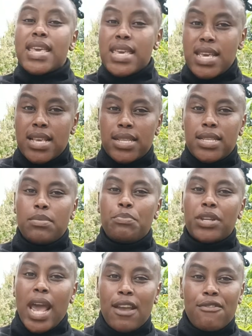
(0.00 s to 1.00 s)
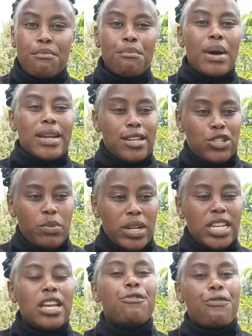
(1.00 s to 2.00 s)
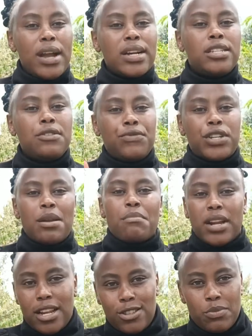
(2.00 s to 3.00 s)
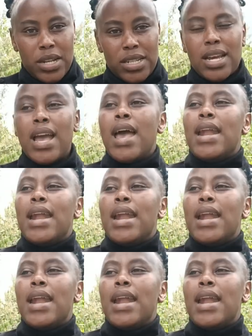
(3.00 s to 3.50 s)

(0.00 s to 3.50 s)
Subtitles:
is time management, effective time management.